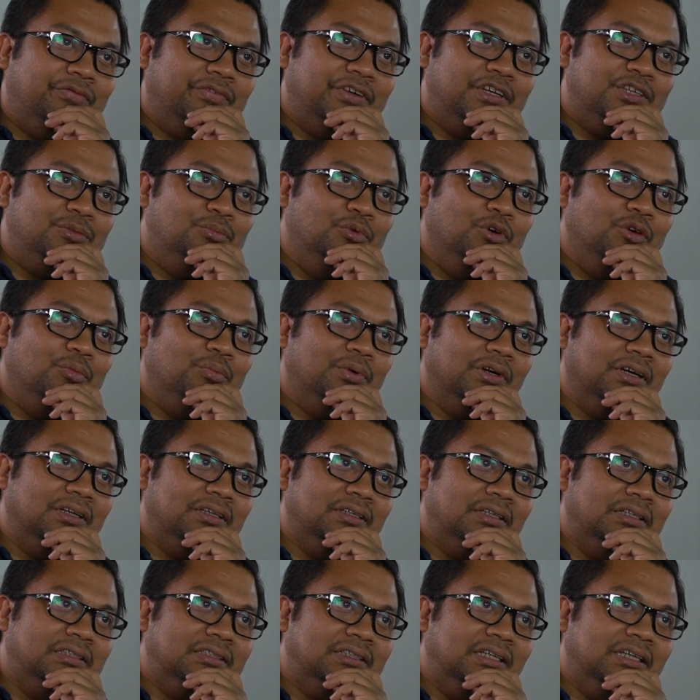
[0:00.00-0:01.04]
Facebook, but
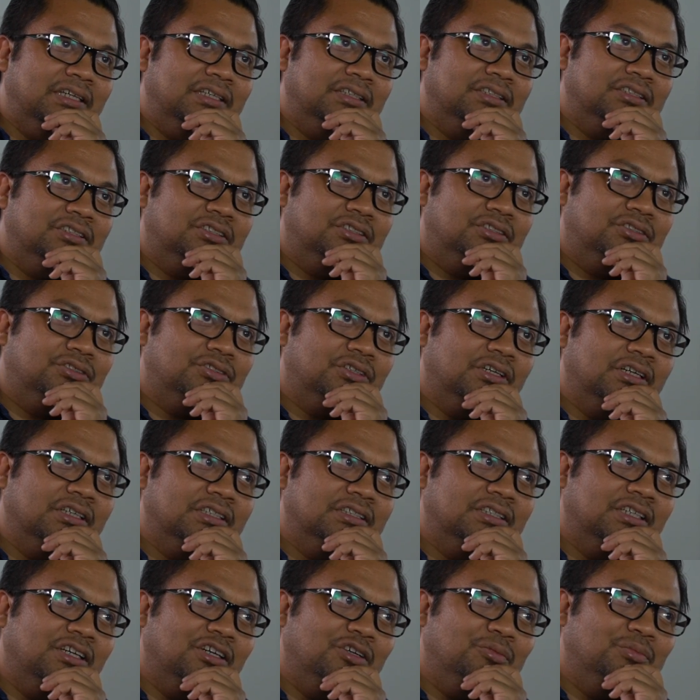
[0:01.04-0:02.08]
it's like a
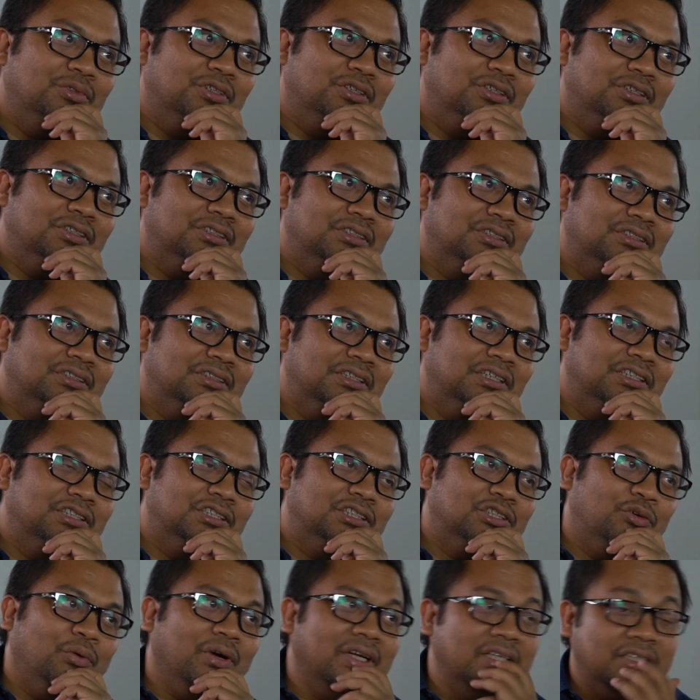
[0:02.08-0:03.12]
drug now because it's
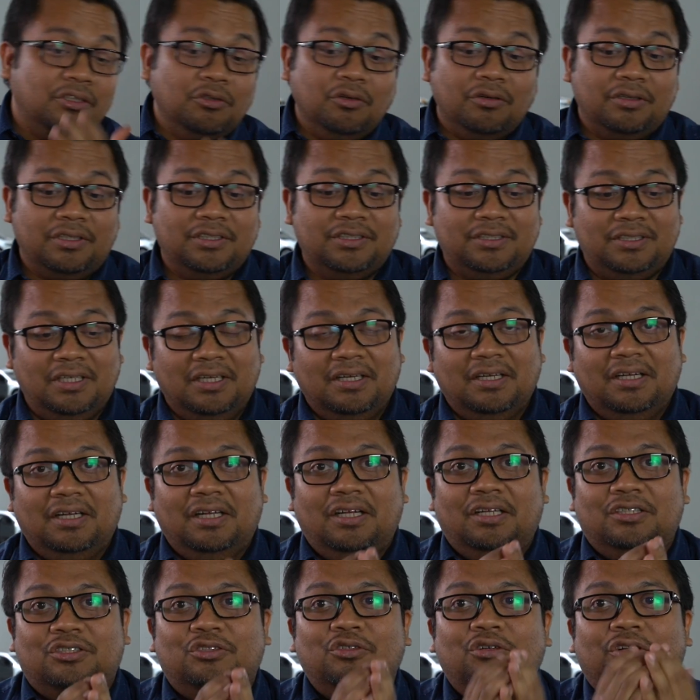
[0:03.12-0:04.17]
quite no. It's
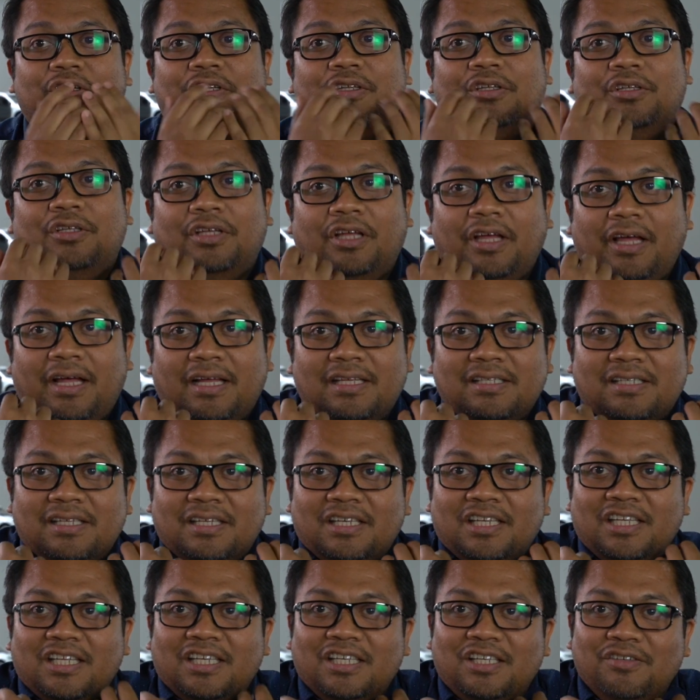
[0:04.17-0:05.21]
so as
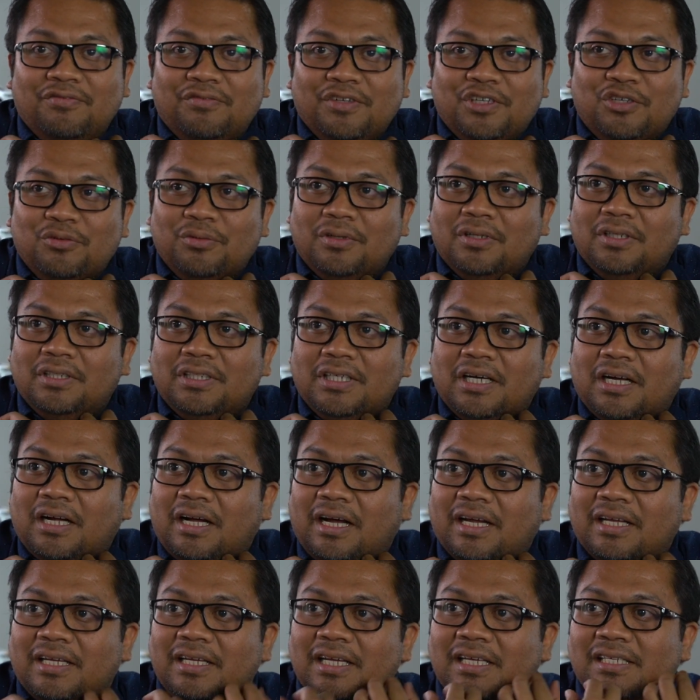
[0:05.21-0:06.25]
an individual, yeah,
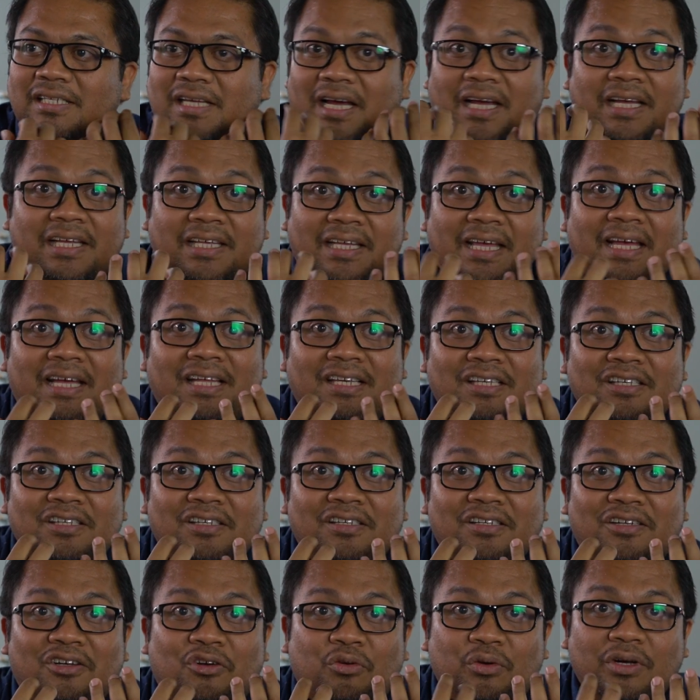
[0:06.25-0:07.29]
I guess I
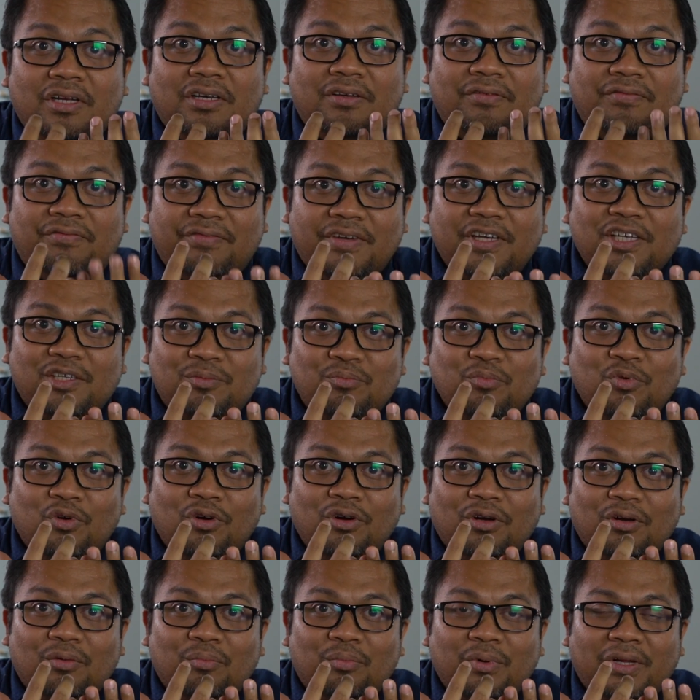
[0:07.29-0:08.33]
can quit
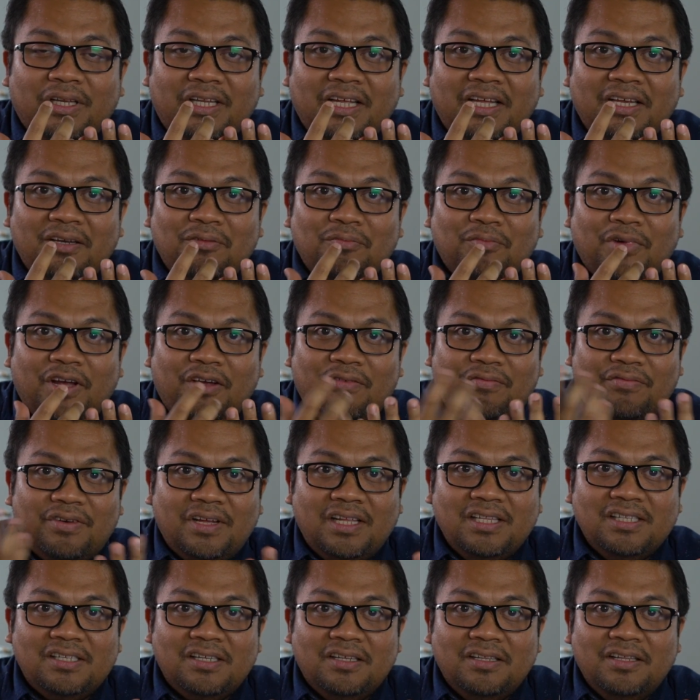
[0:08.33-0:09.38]
Facebook, but then my
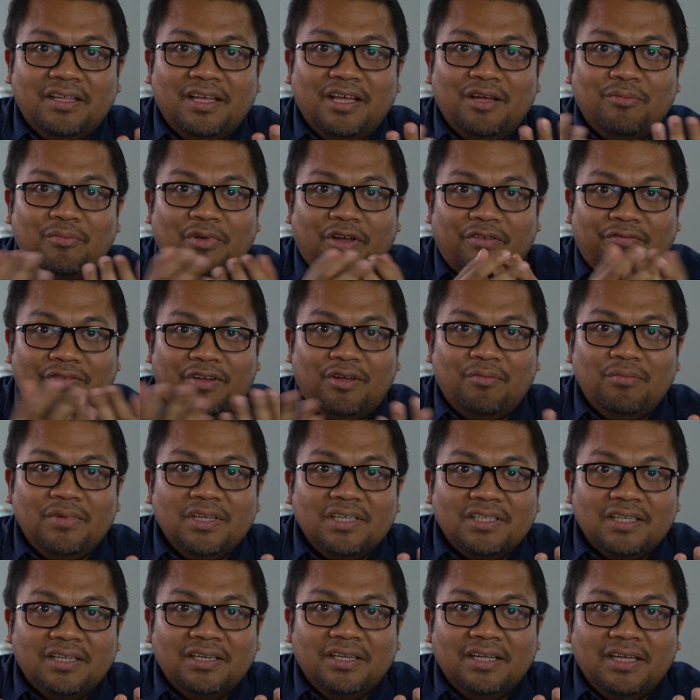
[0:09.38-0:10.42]
friends are there, my
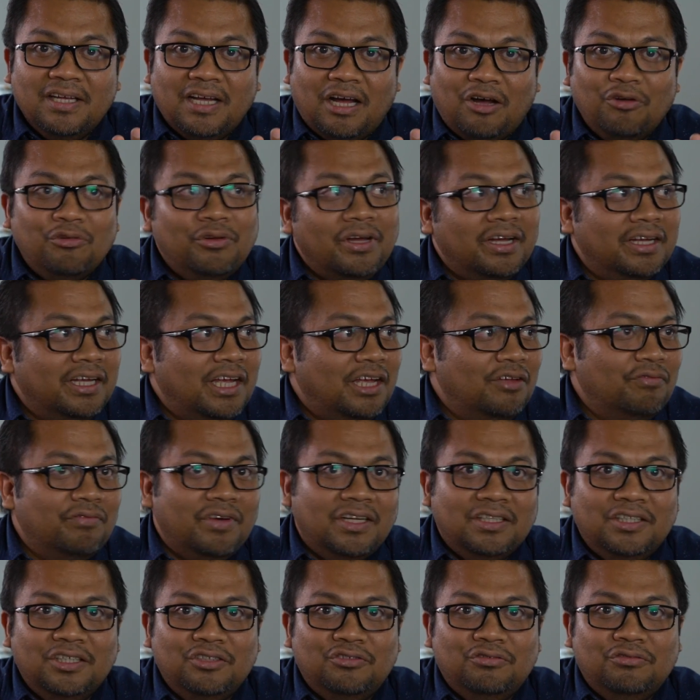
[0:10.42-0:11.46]
families are there. How do I get
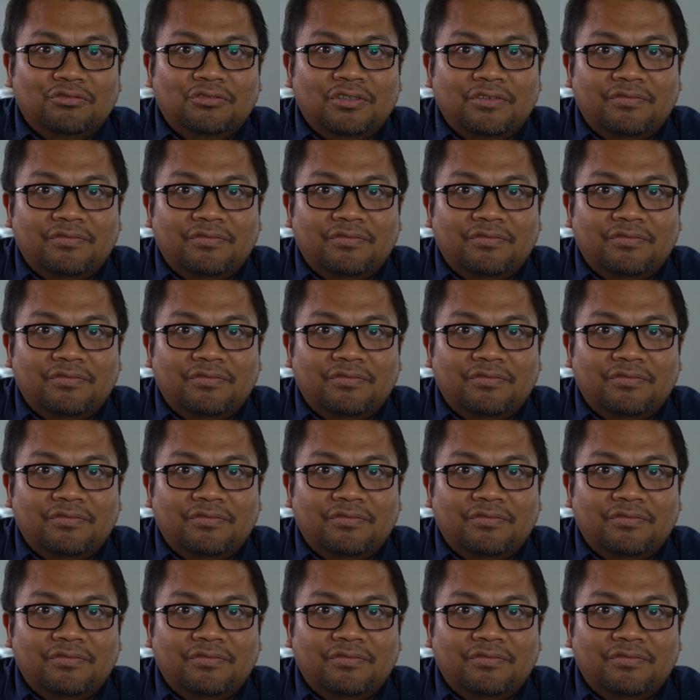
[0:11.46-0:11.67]
invited to